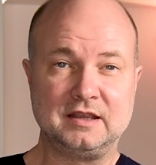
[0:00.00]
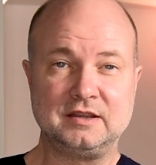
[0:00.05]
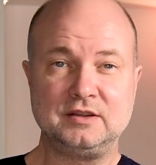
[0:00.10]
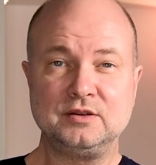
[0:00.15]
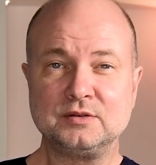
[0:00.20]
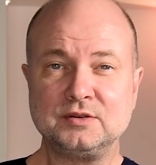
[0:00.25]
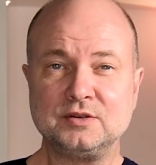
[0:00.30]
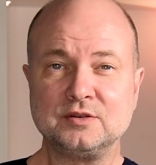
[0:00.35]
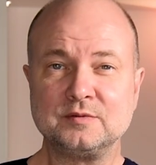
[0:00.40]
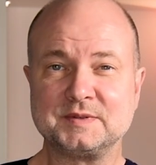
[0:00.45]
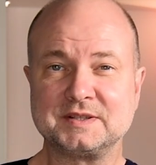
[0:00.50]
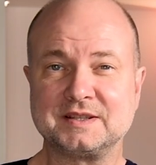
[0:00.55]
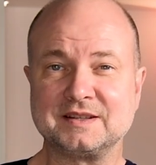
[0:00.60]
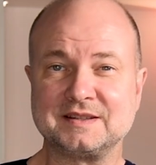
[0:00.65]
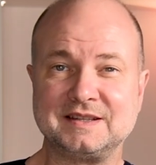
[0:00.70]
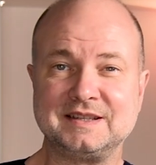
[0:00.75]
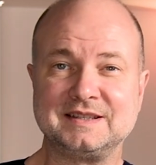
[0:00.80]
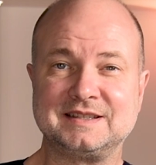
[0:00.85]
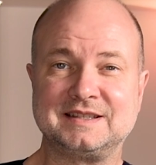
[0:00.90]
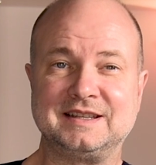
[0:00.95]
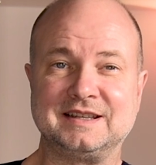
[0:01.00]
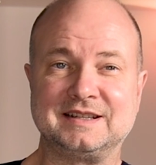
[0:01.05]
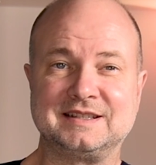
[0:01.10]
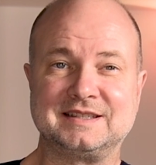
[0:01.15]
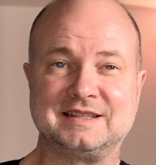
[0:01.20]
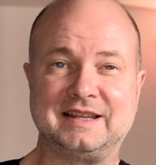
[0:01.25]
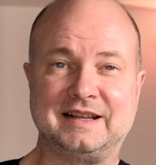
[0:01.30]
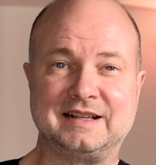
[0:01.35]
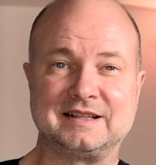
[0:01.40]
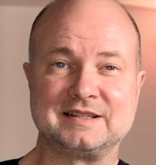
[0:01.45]
YouTube
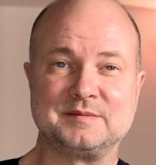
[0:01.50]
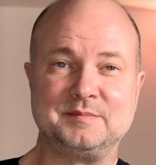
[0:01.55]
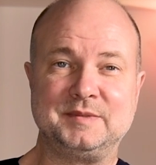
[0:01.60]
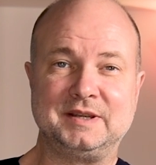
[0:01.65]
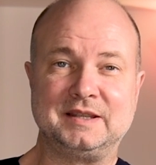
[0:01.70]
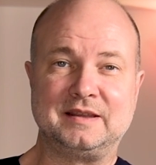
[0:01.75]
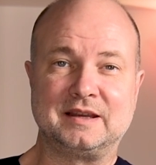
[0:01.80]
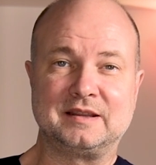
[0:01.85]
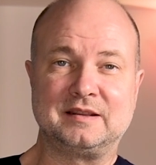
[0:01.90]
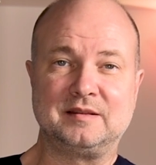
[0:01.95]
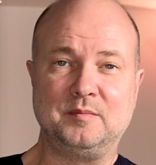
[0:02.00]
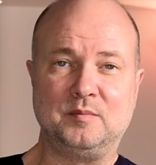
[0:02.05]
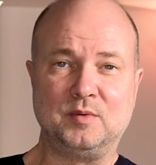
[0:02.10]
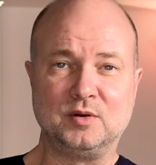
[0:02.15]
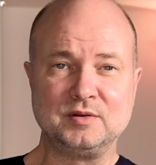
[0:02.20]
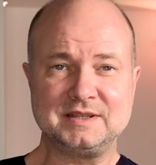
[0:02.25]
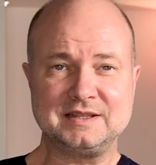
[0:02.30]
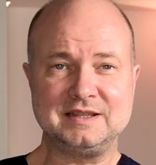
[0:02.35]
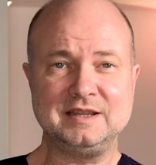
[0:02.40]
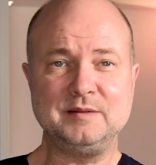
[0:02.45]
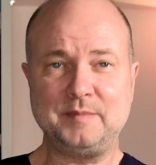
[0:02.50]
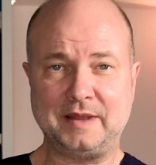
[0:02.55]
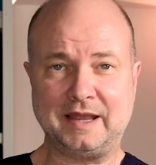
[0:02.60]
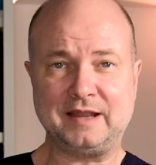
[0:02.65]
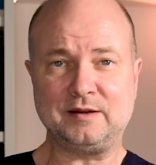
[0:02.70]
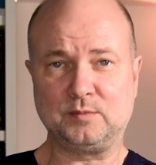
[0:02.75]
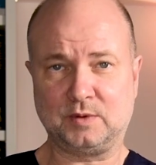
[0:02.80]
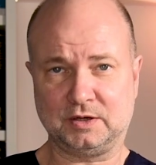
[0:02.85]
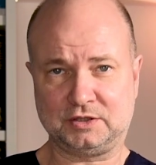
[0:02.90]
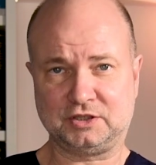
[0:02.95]
statistics tells me that mostly
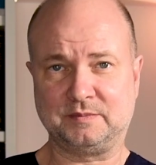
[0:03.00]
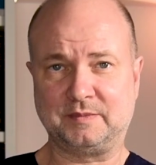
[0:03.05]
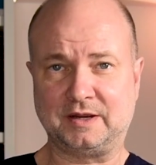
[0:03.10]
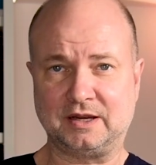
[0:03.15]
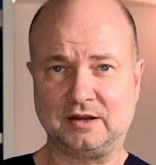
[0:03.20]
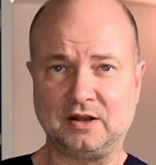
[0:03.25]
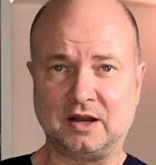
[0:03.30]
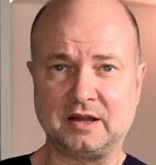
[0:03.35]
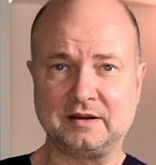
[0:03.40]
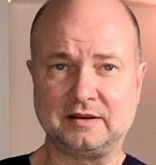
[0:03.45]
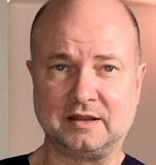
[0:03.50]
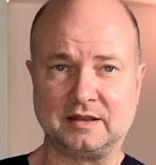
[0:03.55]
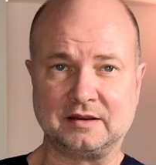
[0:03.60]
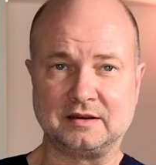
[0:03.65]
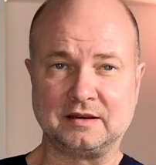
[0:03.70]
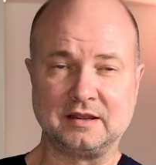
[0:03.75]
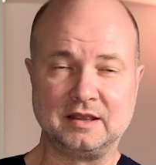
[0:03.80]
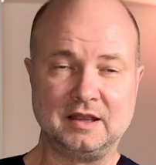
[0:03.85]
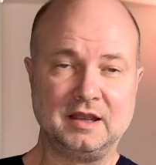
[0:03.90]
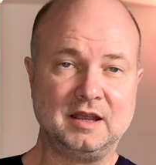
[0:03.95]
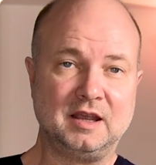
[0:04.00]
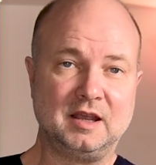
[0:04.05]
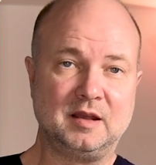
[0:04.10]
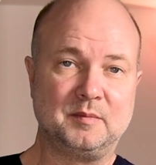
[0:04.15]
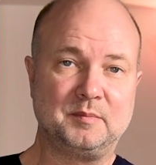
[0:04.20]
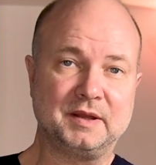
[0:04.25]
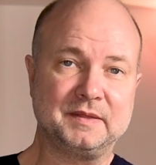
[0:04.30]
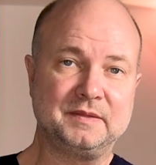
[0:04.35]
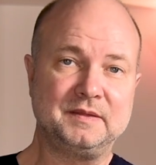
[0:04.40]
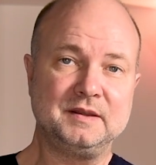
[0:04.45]
men watch my content,
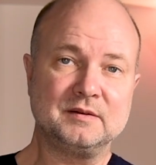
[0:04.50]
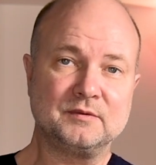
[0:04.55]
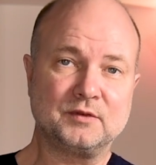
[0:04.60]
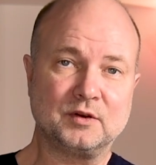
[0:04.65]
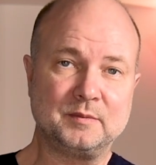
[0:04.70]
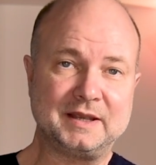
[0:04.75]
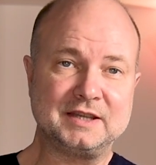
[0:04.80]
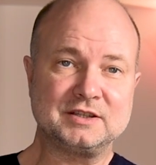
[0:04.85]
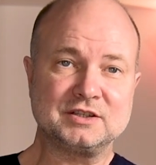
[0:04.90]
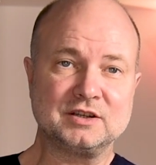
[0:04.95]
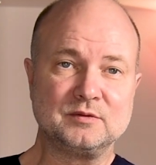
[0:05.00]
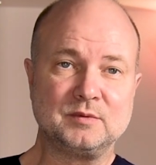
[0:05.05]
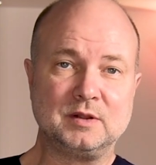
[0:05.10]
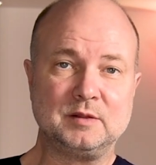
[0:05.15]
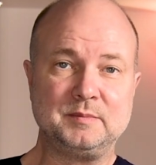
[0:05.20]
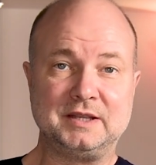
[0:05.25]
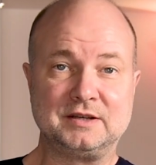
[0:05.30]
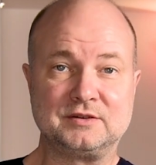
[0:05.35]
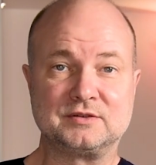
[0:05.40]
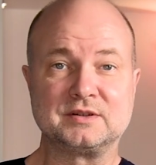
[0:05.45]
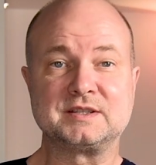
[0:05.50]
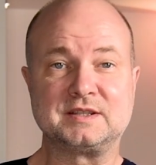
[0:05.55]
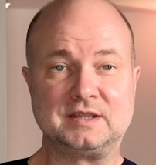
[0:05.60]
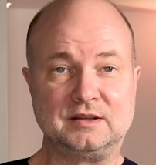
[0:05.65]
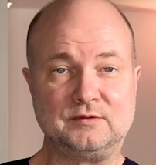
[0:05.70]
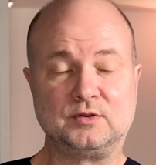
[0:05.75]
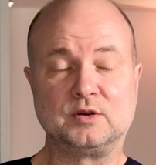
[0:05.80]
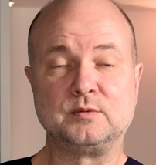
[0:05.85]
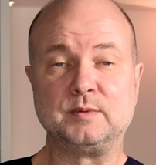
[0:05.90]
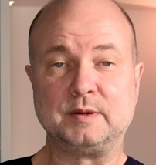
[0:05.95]
but the information will be
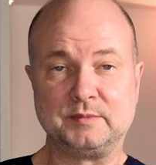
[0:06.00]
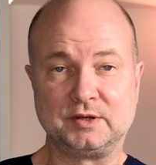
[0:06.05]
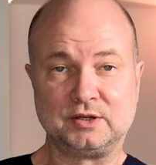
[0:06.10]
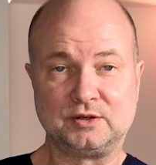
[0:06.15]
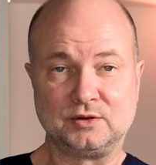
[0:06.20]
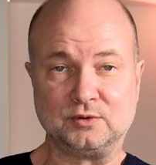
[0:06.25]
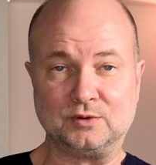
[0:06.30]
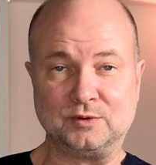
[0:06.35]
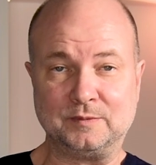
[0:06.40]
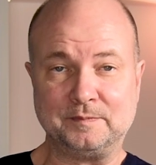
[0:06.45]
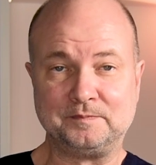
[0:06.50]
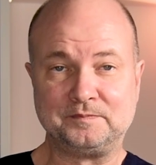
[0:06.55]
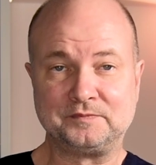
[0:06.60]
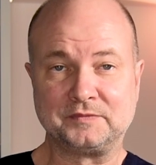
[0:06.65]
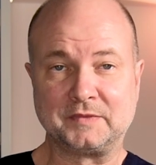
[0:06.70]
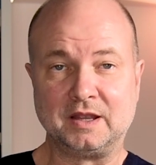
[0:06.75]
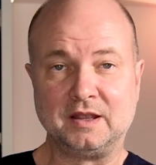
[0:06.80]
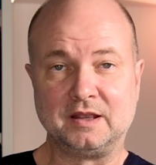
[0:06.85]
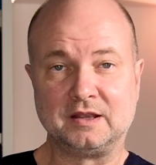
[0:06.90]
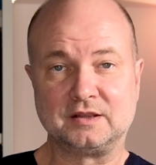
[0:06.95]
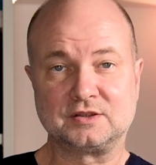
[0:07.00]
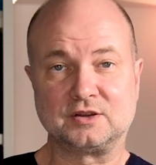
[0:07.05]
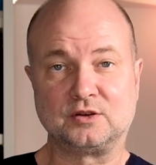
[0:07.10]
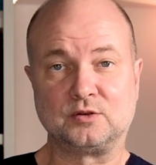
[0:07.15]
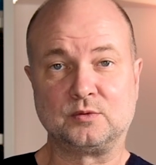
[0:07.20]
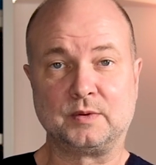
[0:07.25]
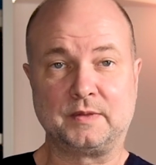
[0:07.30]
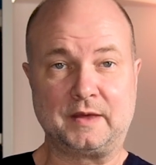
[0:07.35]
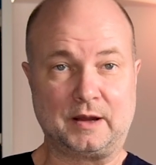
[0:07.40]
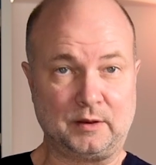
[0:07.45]
interesting for women too.
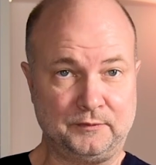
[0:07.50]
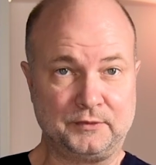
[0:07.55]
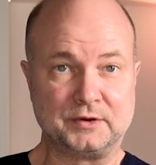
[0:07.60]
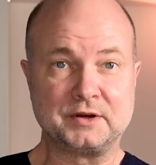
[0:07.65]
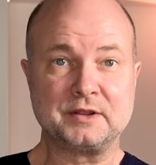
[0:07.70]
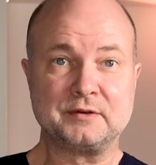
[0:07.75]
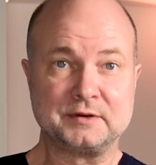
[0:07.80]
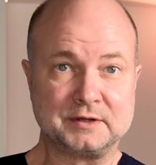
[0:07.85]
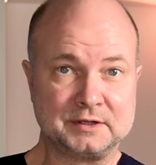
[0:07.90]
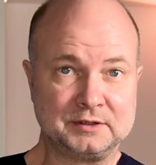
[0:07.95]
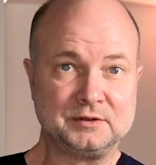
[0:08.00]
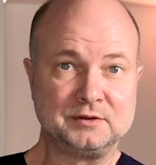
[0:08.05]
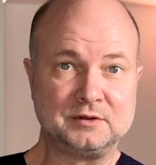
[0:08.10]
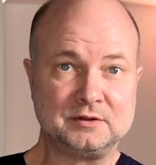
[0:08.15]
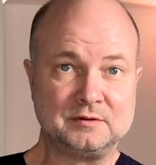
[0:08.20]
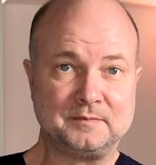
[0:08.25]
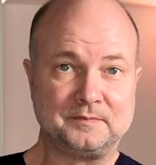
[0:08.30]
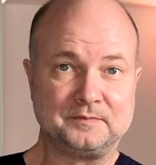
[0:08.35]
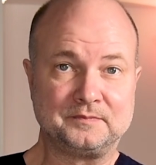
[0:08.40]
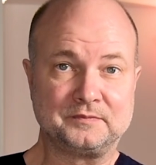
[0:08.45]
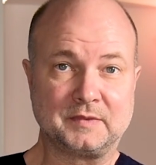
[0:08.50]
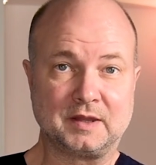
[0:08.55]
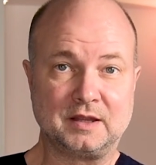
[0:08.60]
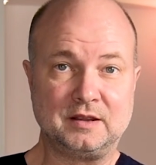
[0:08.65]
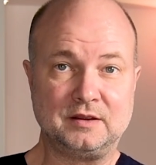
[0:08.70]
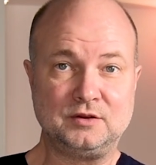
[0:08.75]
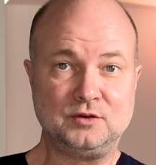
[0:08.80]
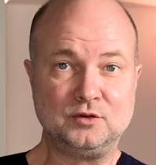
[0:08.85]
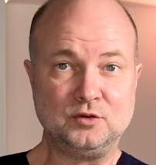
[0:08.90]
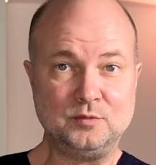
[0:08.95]
So without further ado,
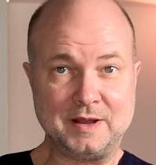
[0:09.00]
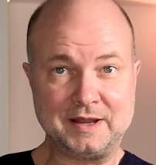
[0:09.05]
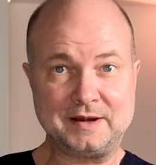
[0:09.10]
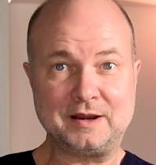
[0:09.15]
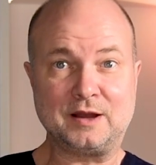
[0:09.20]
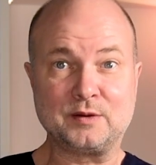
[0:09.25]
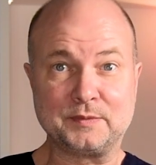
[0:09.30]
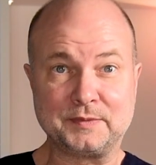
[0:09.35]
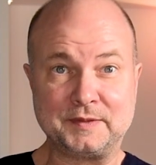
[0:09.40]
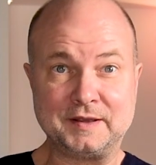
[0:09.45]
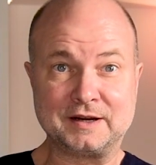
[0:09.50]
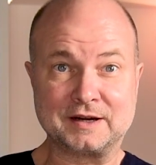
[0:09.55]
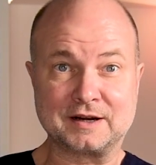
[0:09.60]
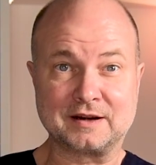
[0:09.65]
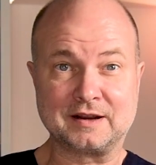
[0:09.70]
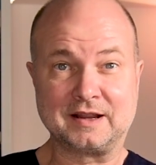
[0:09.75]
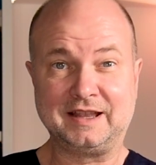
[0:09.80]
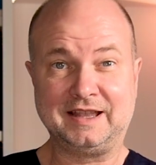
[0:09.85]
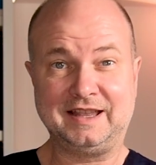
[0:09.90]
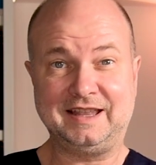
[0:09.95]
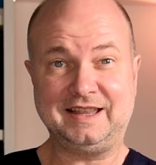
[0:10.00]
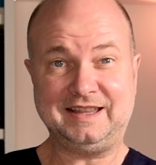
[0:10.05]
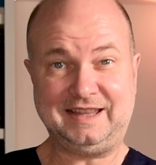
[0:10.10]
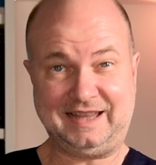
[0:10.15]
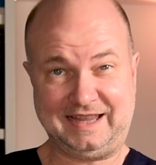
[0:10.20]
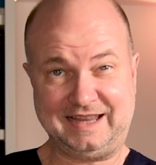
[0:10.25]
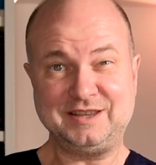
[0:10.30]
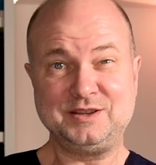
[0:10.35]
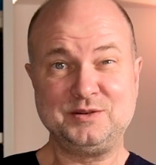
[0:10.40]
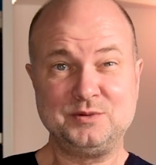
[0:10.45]
you men out there,
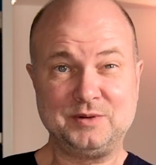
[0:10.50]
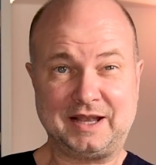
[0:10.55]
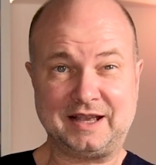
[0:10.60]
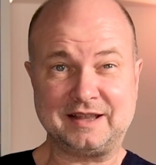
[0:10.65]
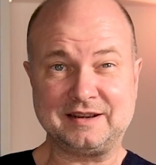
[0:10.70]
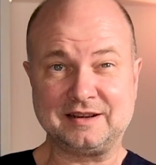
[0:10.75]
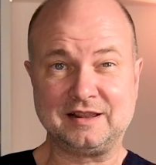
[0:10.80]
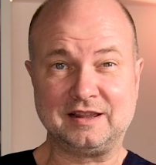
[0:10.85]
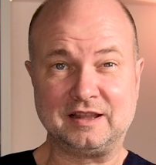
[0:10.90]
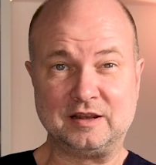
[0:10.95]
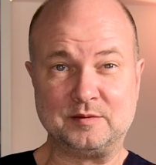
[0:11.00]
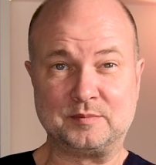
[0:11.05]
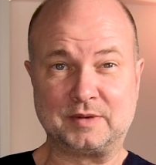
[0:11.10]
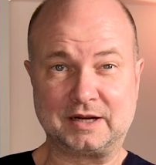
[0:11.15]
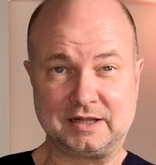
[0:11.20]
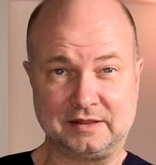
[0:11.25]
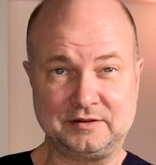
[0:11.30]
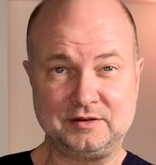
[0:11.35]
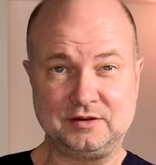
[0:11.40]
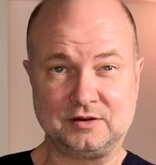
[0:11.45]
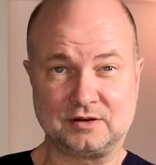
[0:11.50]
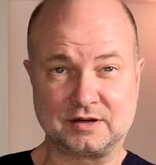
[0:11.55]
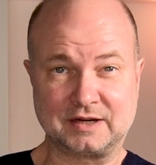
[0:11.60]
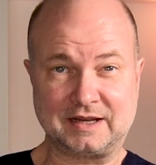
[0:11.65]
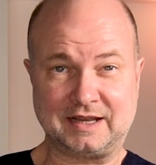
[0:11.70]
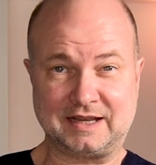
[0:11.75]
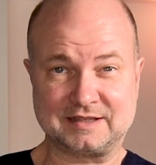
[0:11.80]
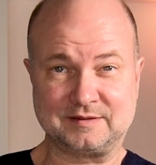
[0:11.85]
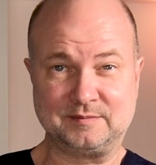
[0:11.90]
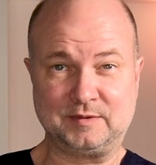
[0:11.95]
can you handle a
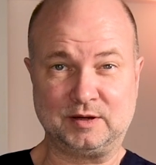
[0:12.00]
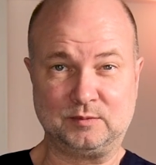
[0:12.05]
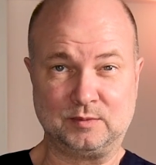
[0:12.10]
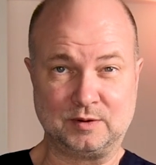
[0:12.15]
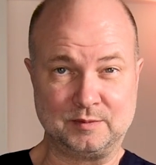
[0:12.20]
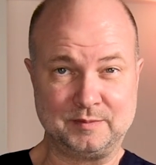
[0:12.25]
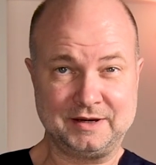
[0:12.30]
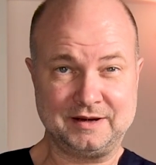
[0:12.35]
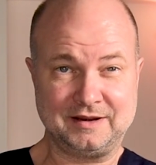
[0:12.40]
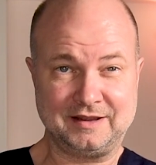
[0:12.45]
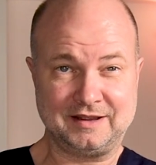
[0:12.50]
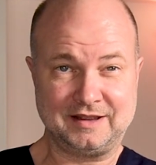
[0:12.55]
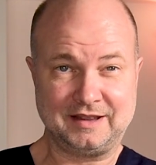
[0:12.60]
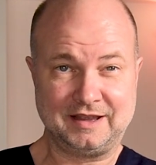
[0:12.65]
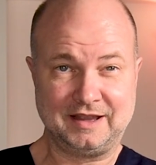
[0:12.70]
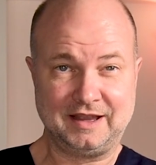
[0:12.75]
multi-orgasmic woman?